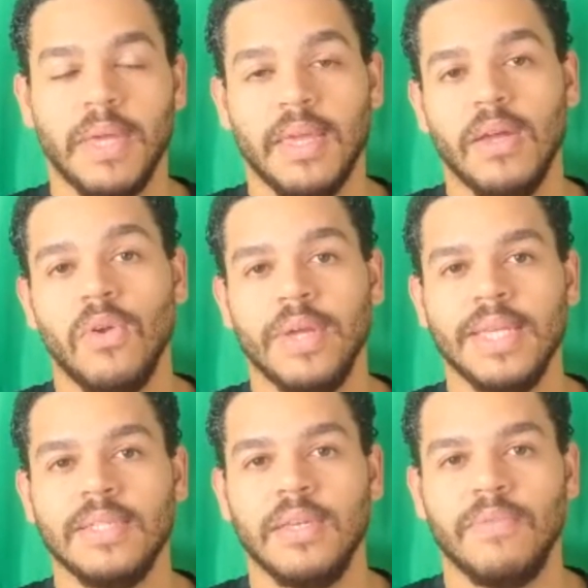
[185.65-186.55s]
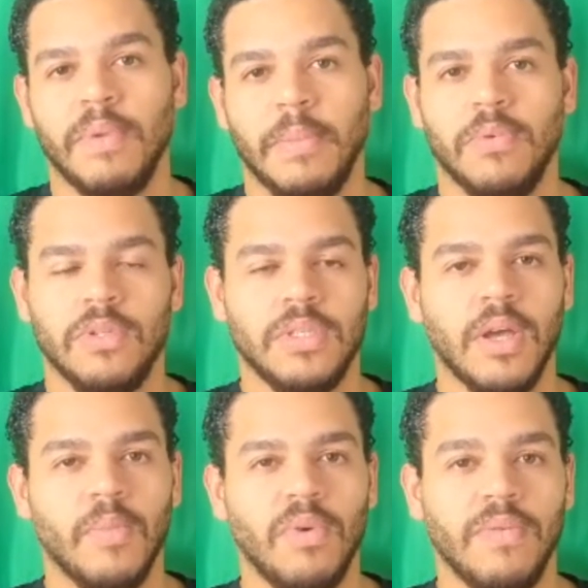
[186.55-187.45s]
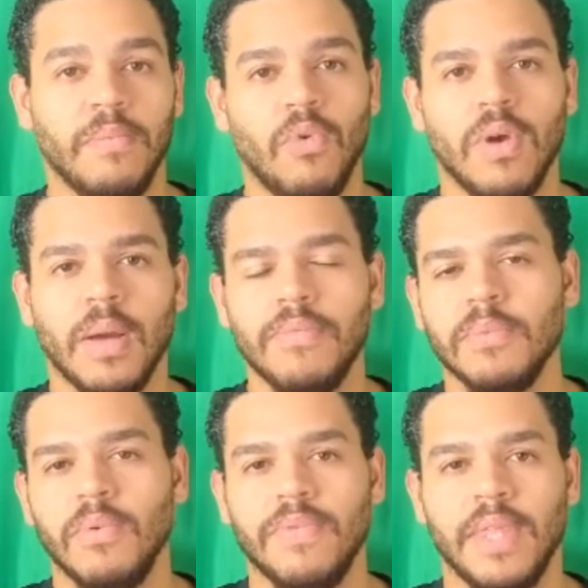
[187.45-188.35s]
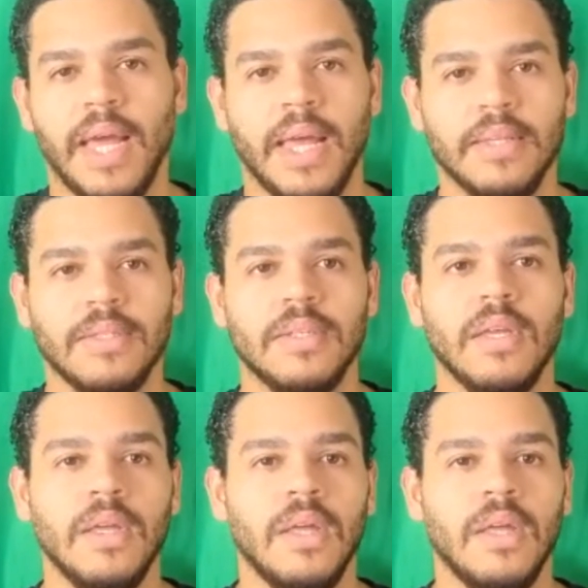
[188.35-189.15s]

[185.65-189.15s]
make it a lot easier for people to type with and more comfortable for the hands.